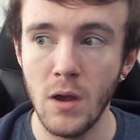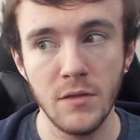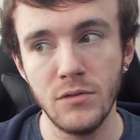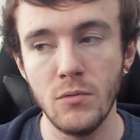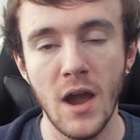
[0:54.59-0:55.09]

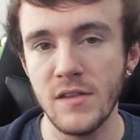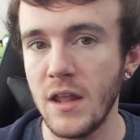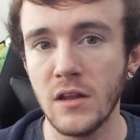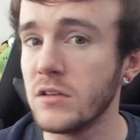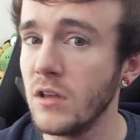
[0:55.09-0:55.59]
You guys
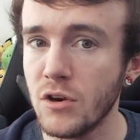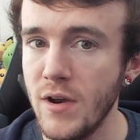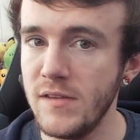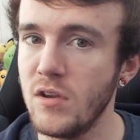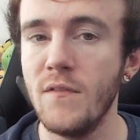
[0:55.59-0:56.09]
had like a
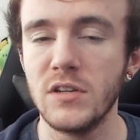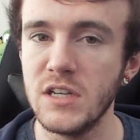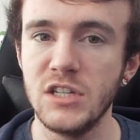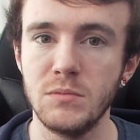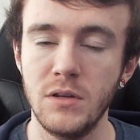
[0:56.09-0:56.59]
crazy
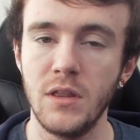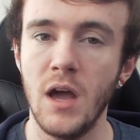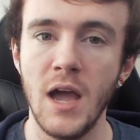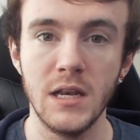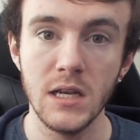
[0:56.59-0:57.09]
conversation with
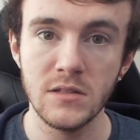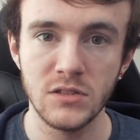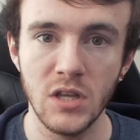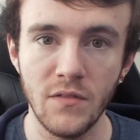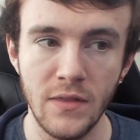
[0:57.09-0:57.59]
ideas and
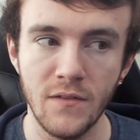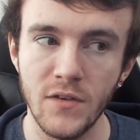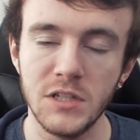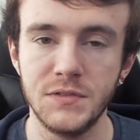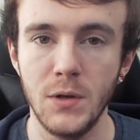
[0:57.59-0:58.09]
stuff in the
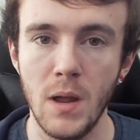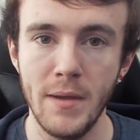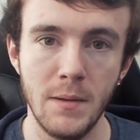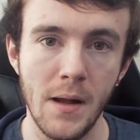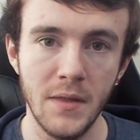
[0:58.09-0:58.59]
first video I
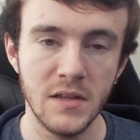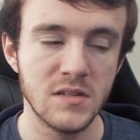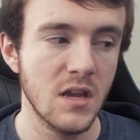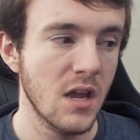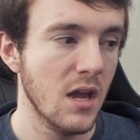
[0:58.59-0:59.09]
made about
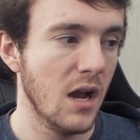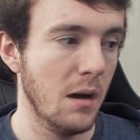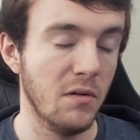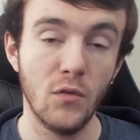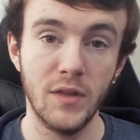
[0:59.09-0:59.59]
this
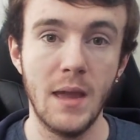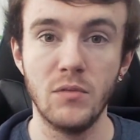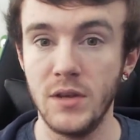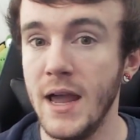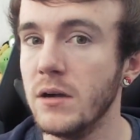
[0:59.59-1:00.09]
before the game
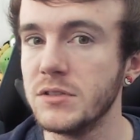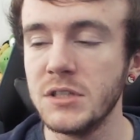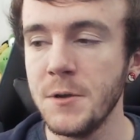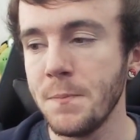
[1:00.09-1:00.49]
was announced.